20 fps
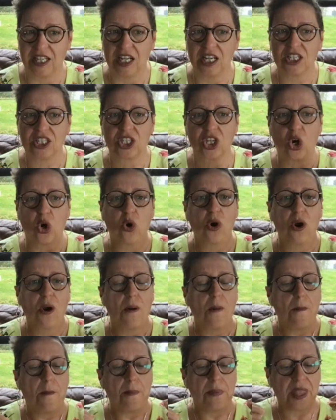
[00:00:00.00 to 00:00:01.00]
So
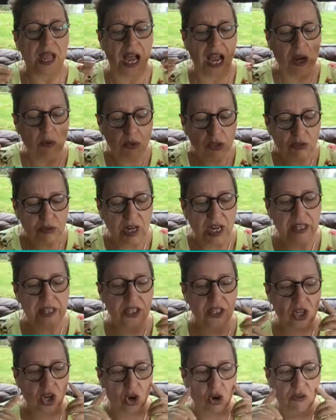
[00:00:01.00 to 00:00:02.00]
I would
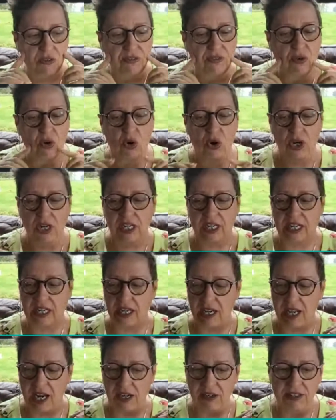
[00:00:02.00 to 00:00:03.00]
rather go for
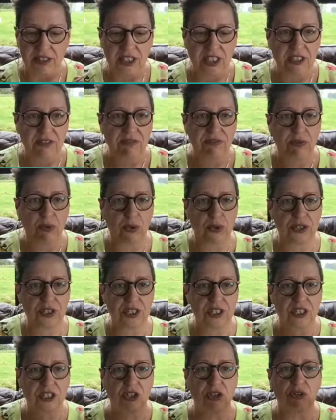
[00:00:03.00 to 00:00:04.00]
clarity
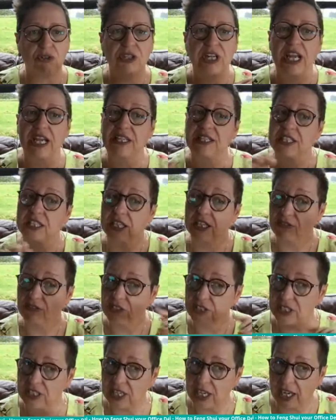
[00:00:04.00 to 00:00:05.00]
versus
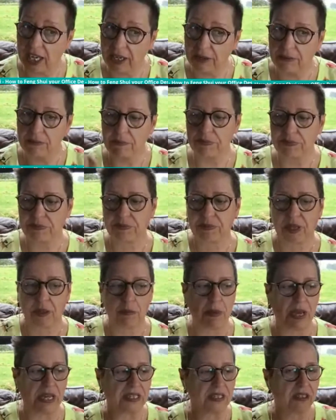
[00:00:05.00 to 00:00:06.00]
creativity,
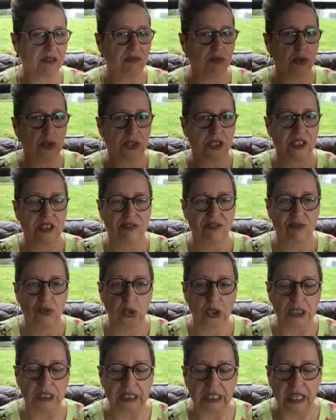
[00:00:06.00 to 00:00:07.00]
metal versus
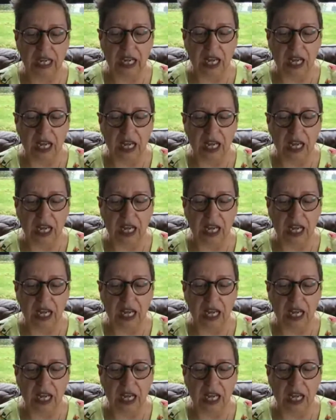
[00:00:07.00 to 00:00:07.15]
wood,